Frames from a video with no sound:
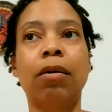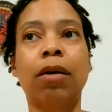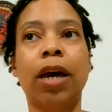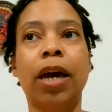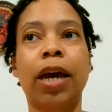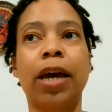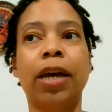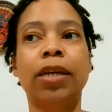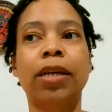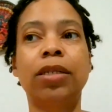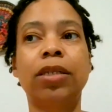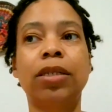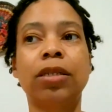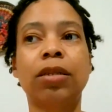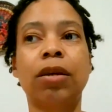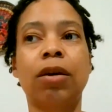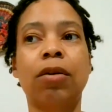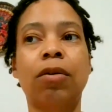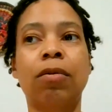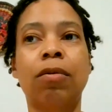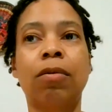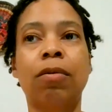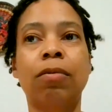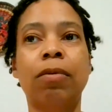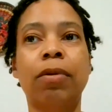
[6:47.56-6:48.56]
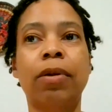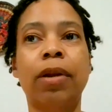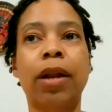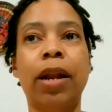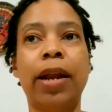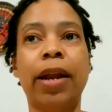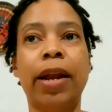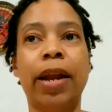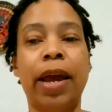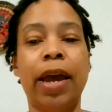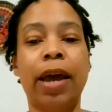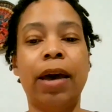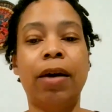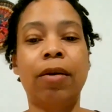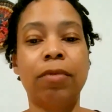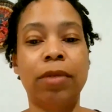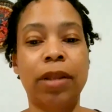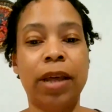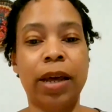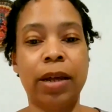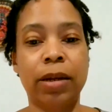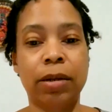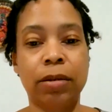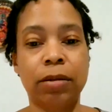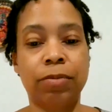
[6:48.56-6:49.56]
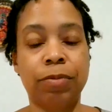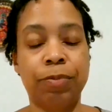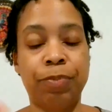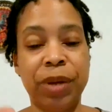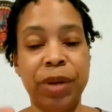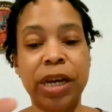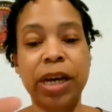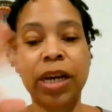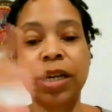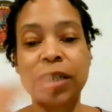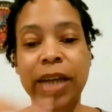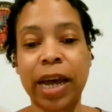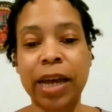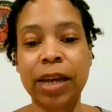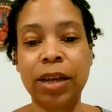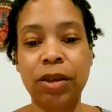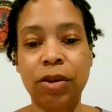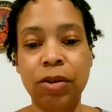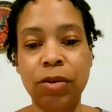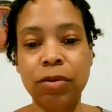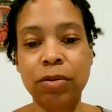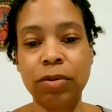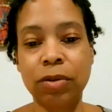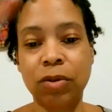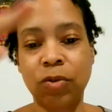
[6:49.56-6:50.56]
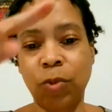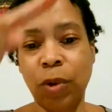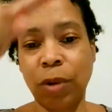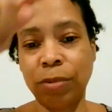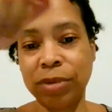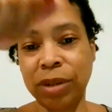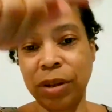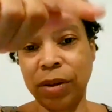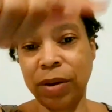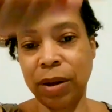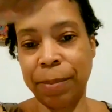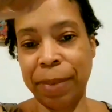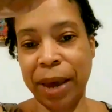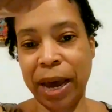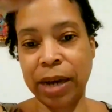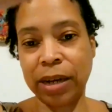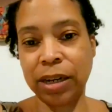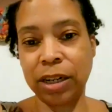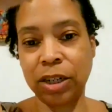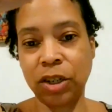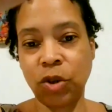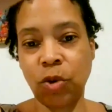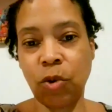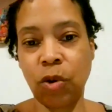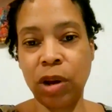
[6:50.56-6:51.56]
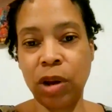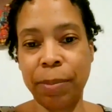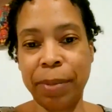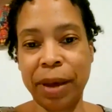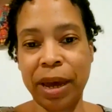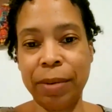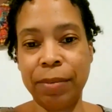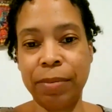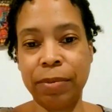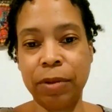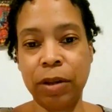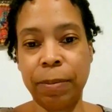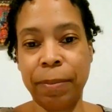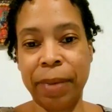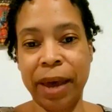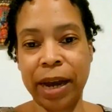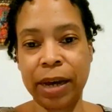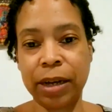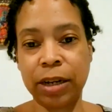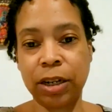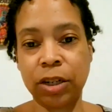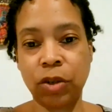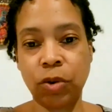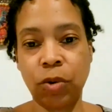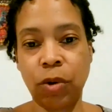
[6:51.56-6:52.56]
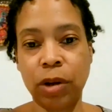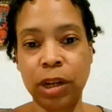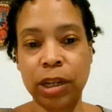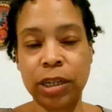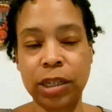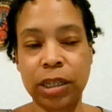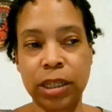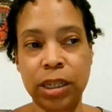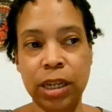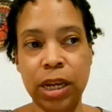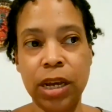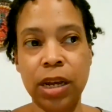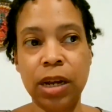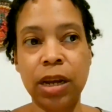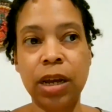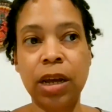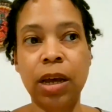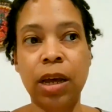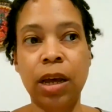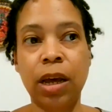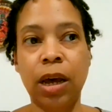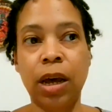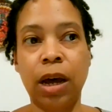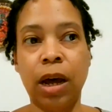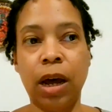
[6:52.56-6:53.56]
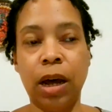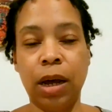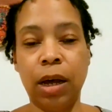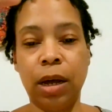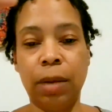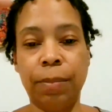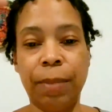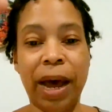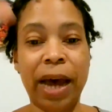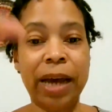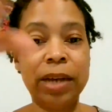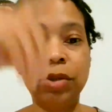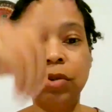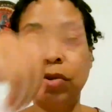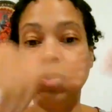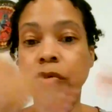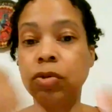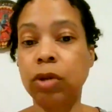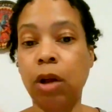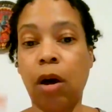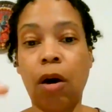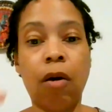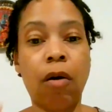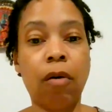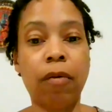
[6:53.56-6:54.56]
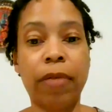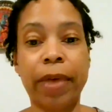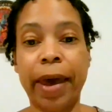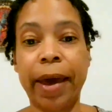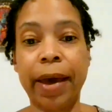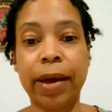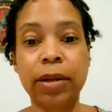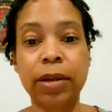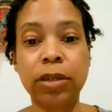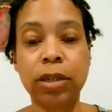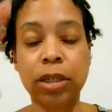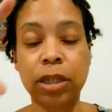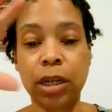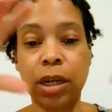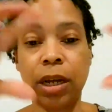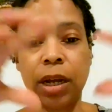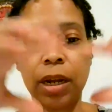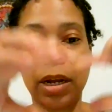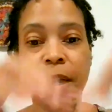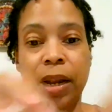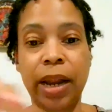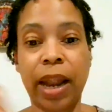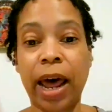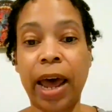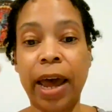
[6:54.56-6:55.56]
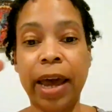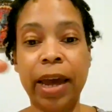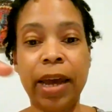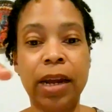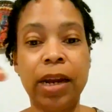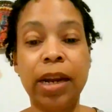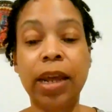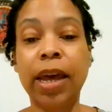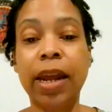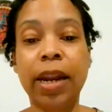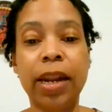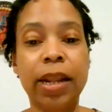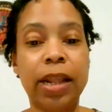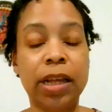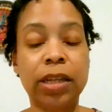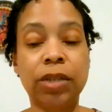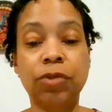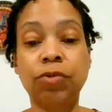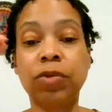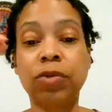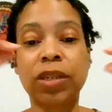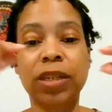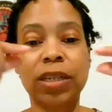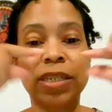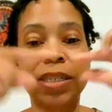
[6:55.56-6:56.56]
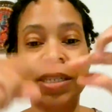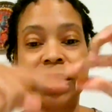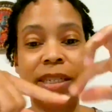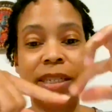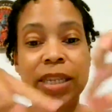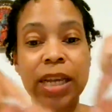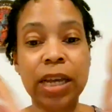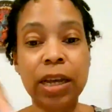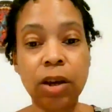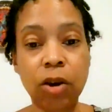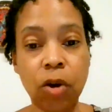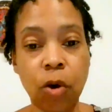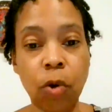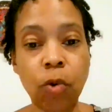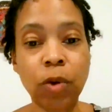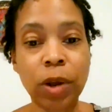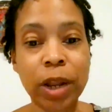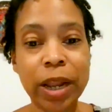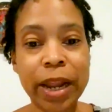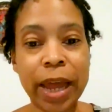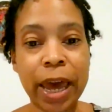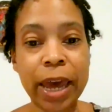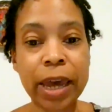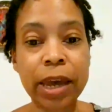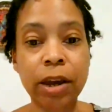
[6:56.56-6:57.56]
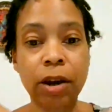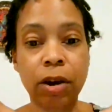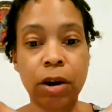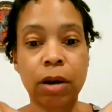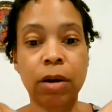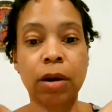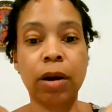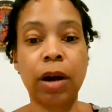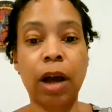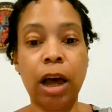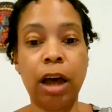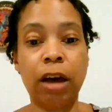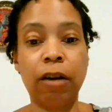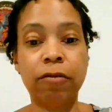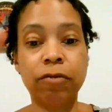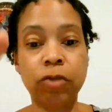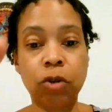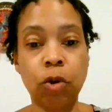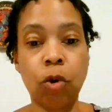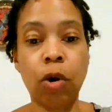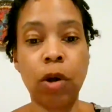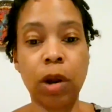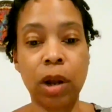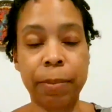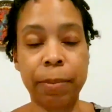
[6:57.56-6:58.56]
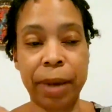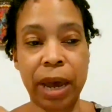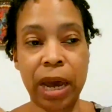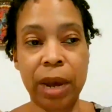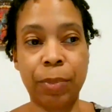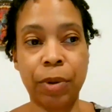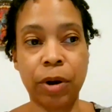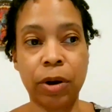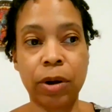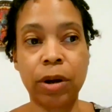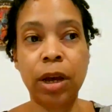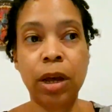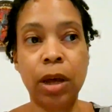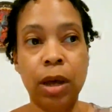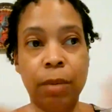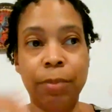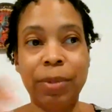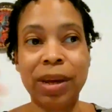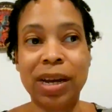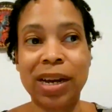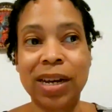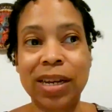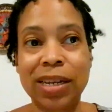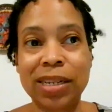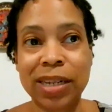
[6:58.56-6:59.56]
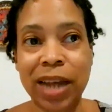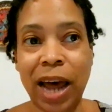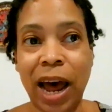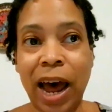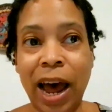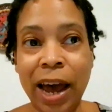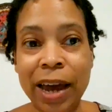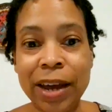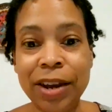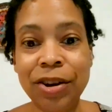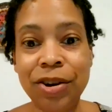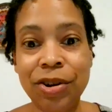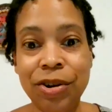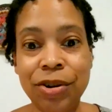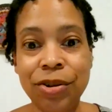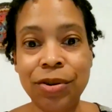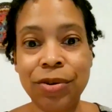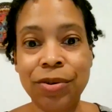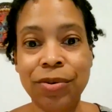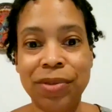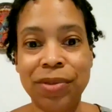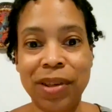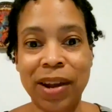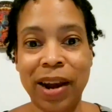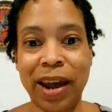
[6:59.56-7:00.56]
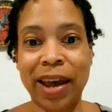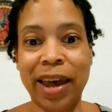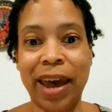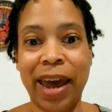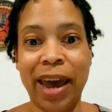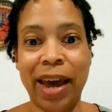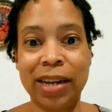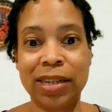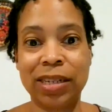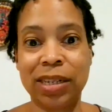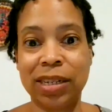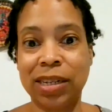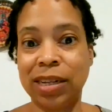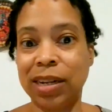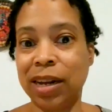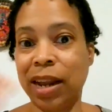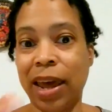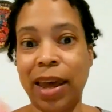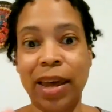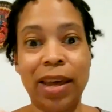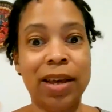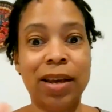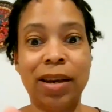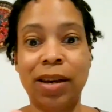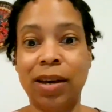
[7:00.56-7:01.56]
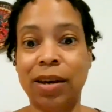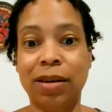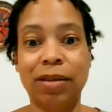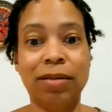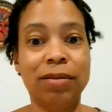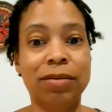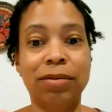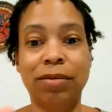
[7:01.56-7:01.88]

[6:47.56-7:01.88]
okay, so now that because I used what was on the back of the toilet paper, the back of the toilet seat, I used all that to line, and this was a single layer of toilet paper because I knew that I had to like